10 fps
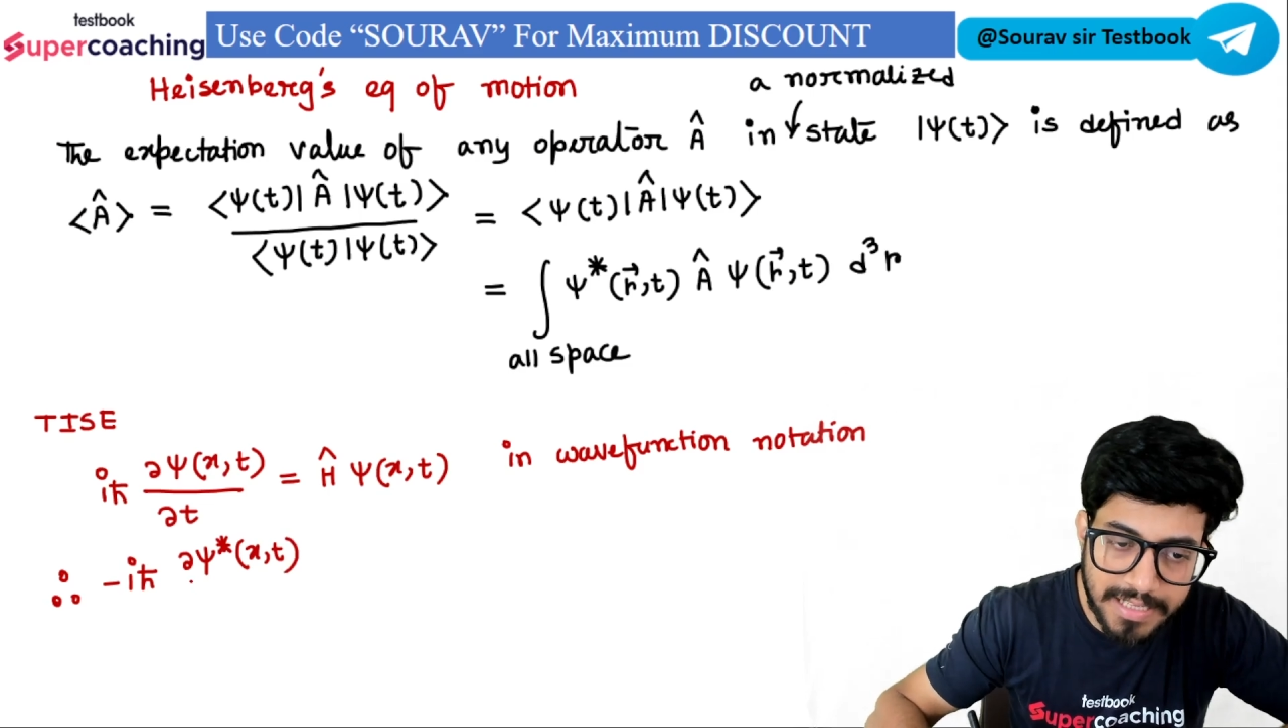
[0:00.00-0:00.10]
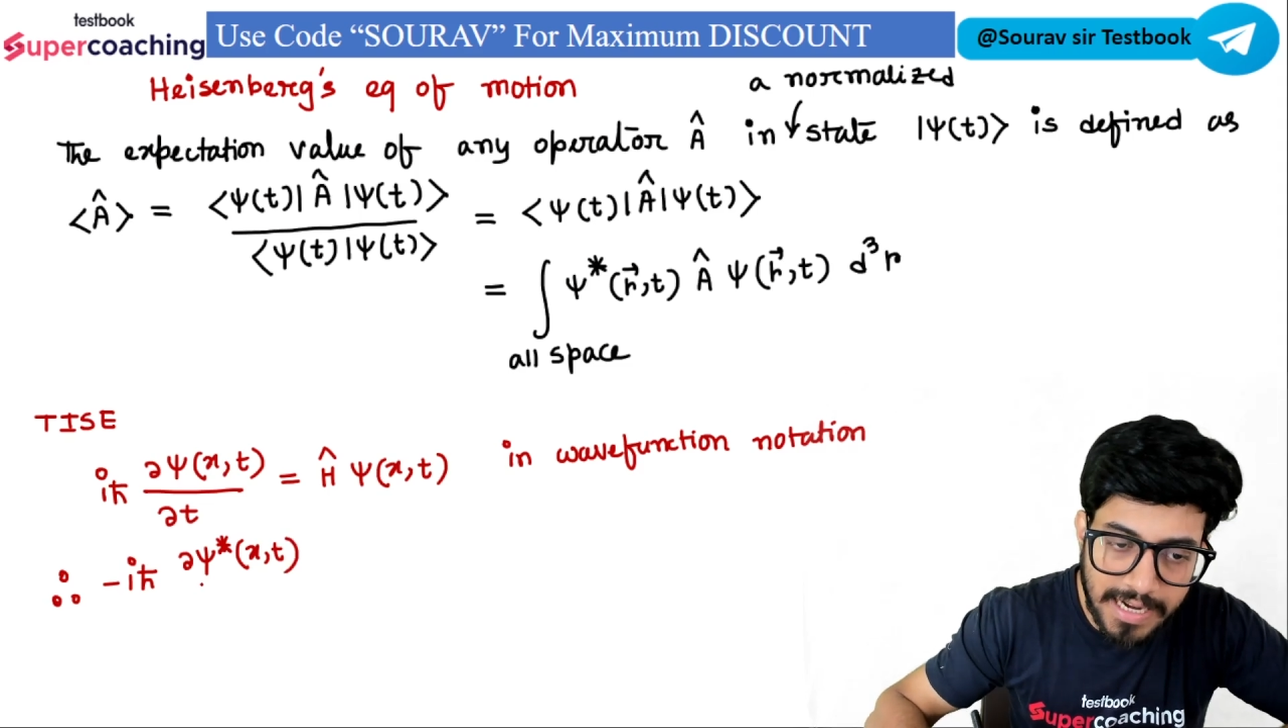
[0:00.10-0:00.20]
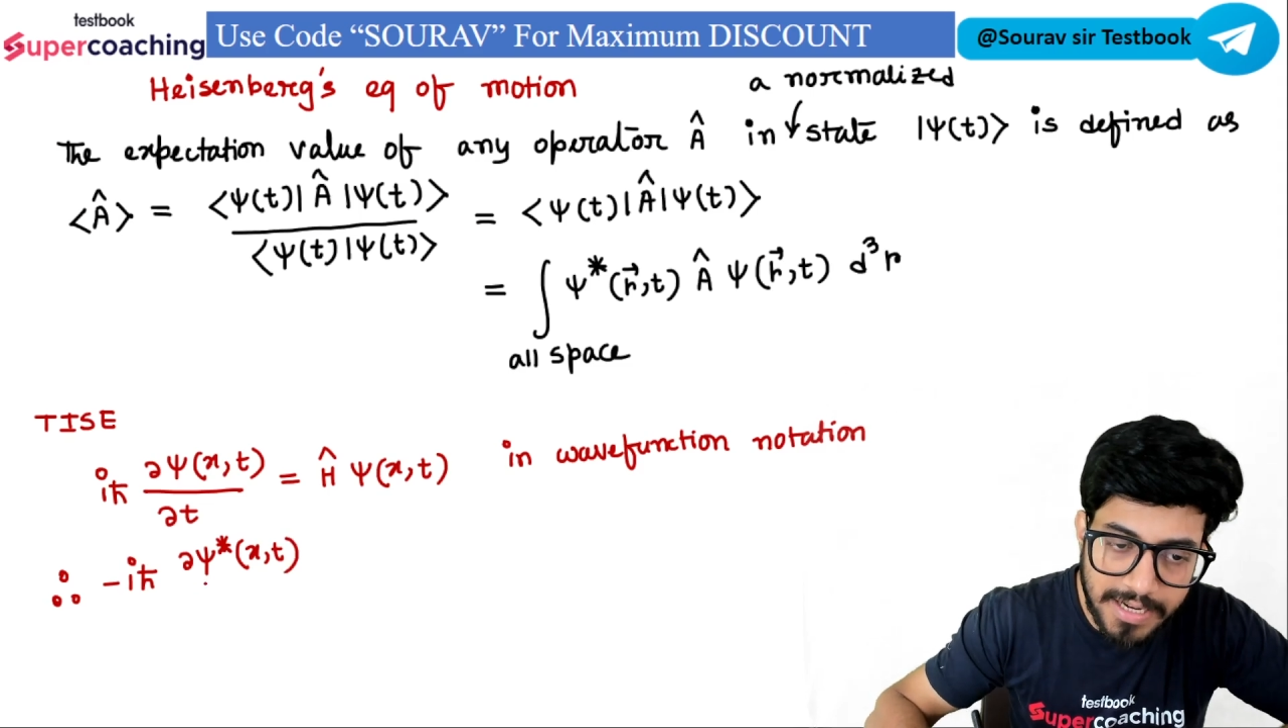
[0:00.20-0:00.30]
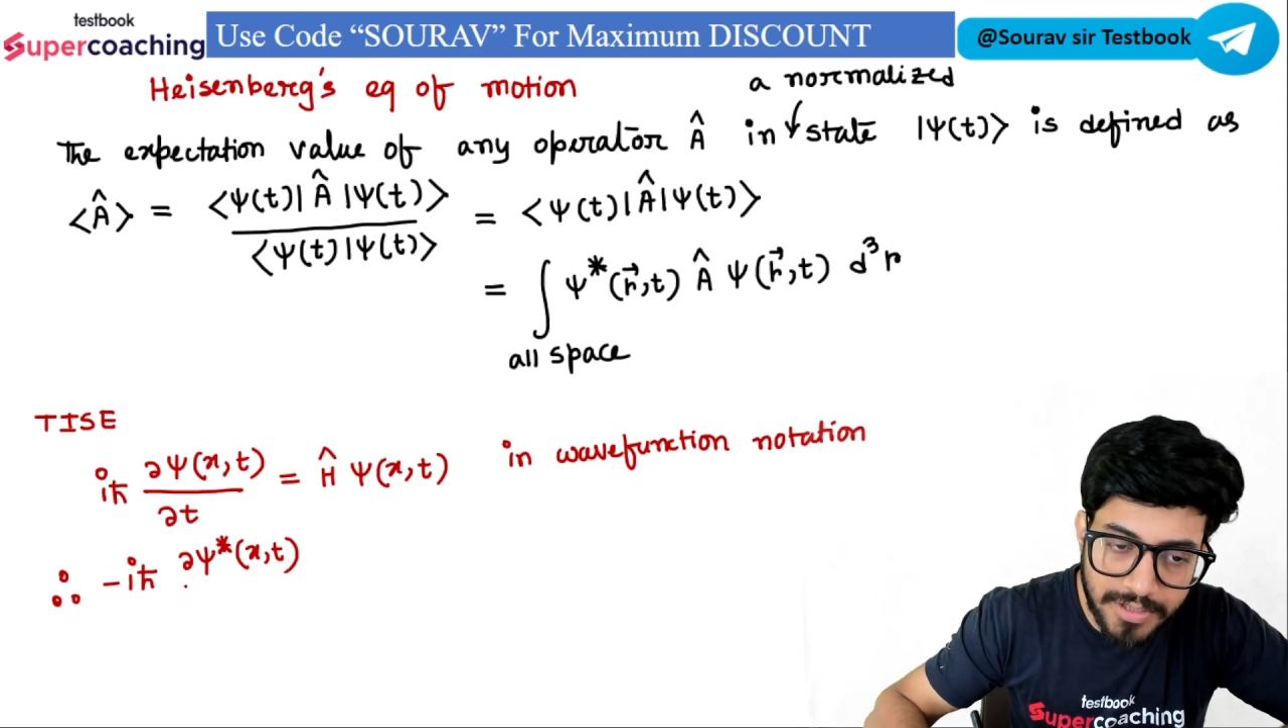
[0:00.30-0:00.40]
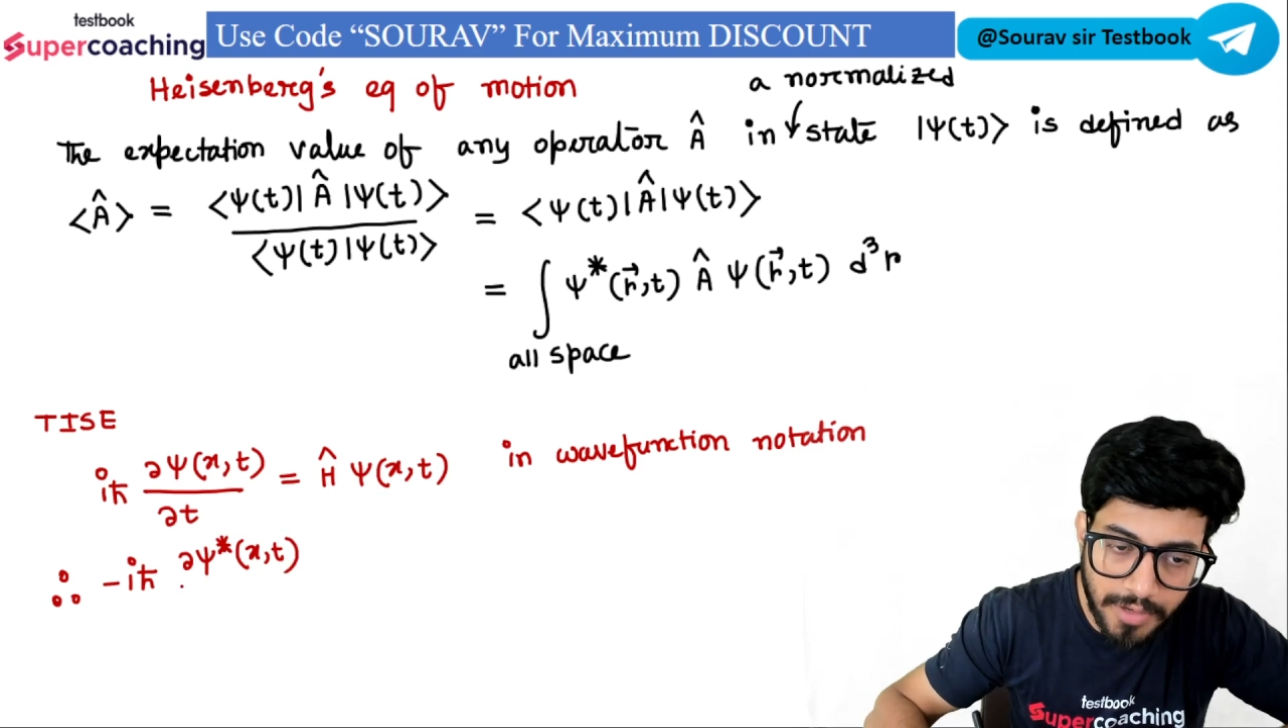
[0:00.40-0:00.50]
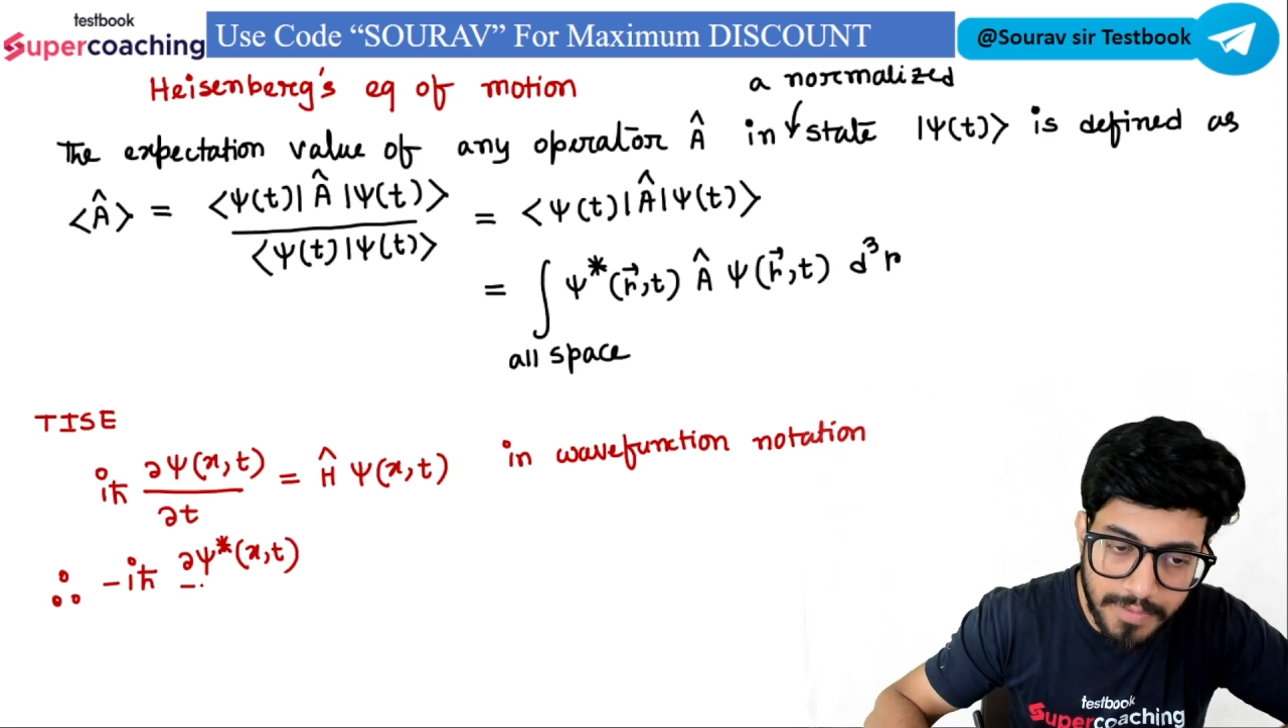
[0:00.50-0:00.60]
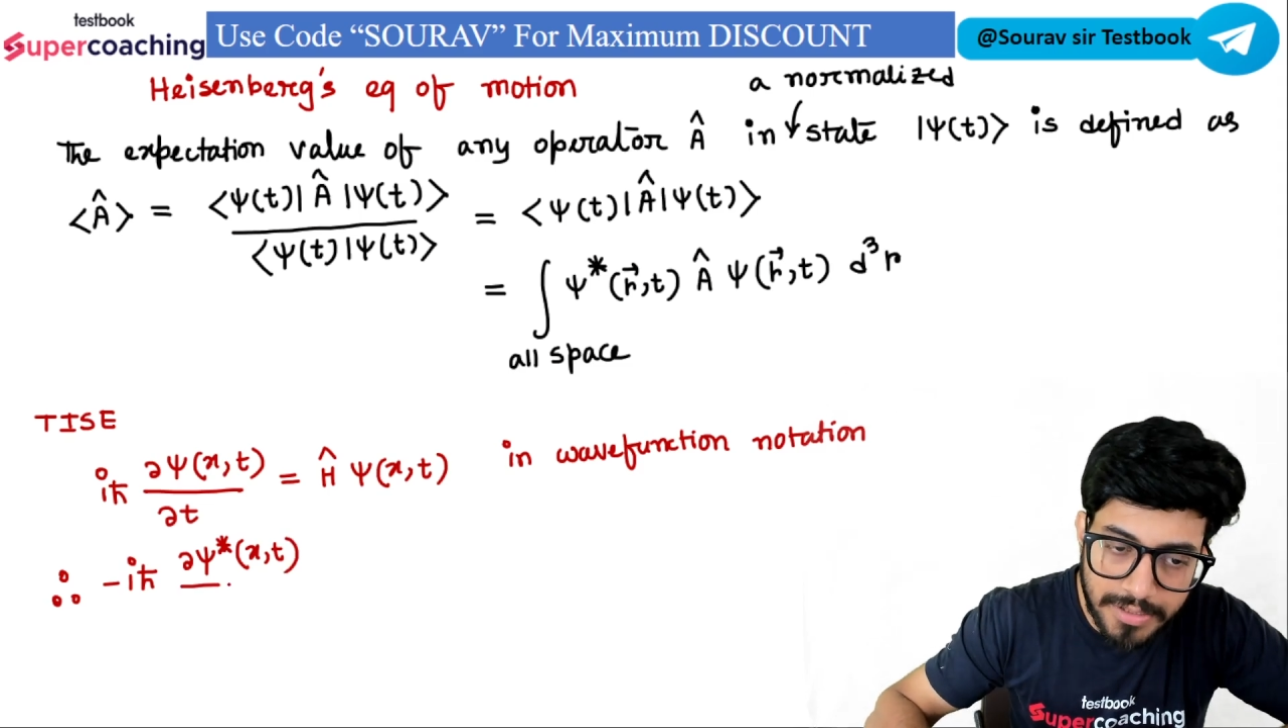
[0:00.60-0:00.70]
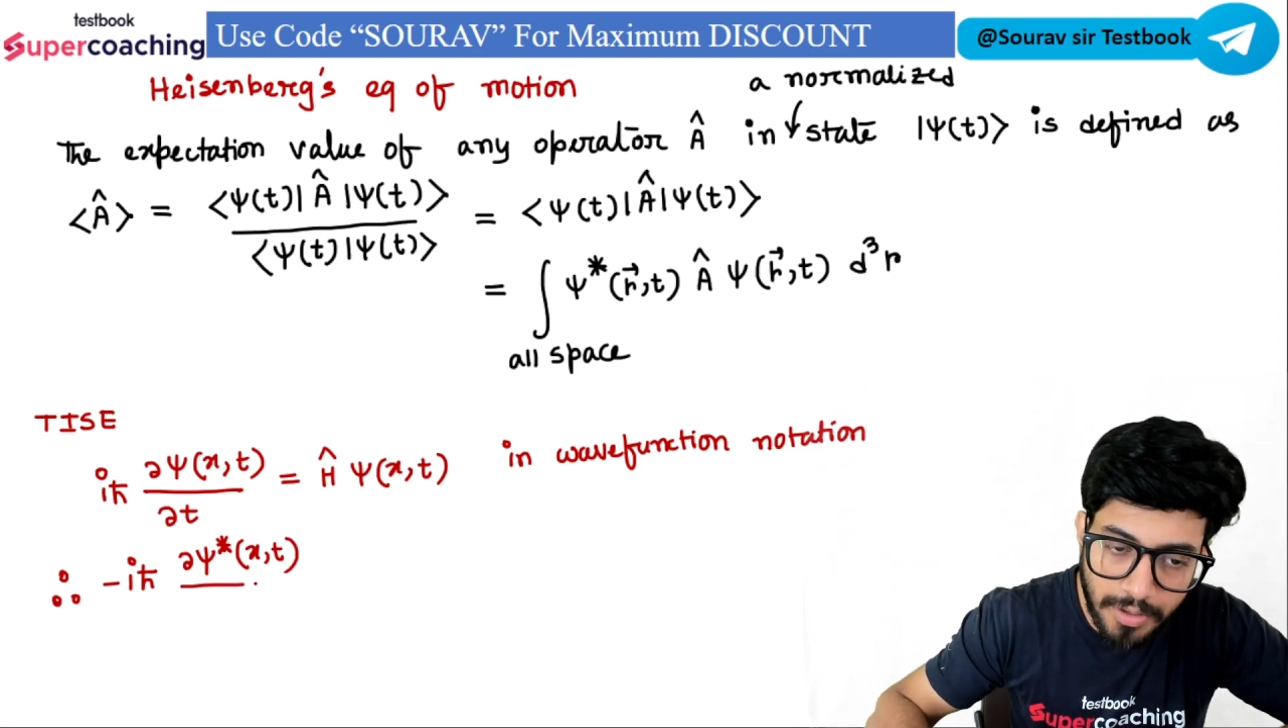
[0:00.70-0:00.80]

scalar is always